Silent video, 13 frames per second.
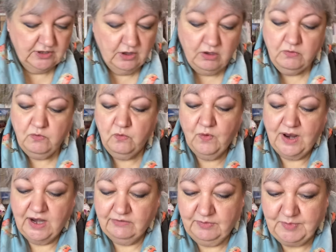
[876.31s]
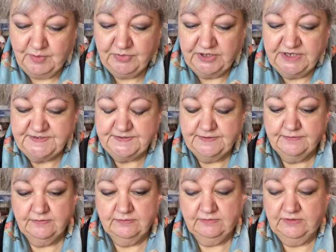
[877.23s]
Oh, I remember this.
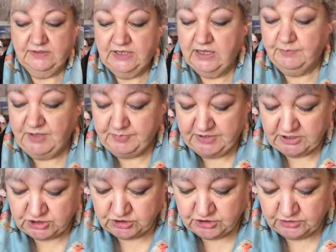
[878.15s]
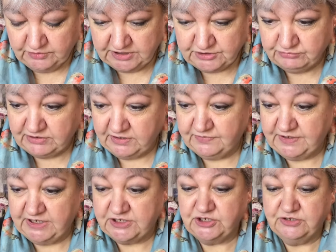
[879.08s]
Yeah, maybe I should do this ready for
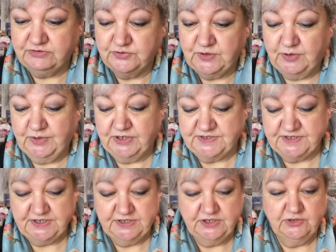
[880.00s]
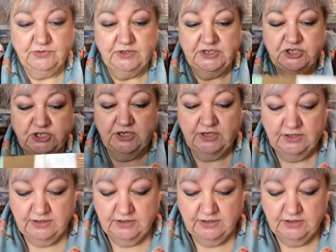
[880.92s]
next year as well, because I didn't do it this year.